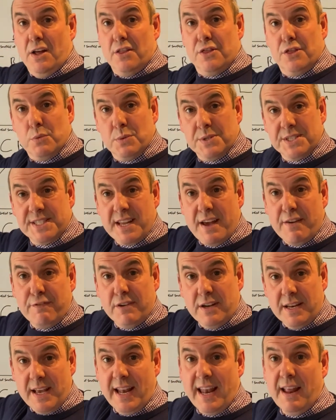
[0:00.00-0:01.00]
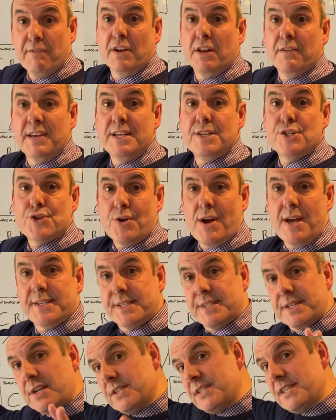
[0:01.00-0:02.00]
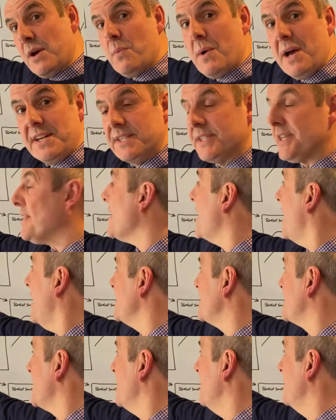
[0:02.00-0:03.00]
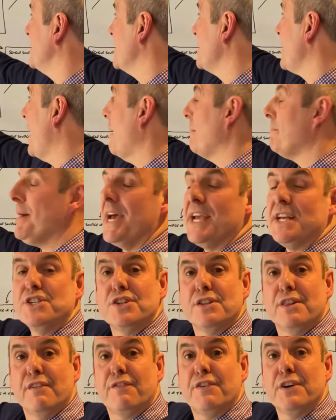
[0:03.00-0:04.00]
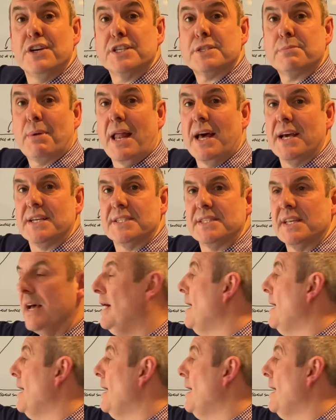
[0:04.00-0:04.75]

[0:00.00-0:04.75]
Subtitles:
There was definitely a level of interest because they went to that page in the first place,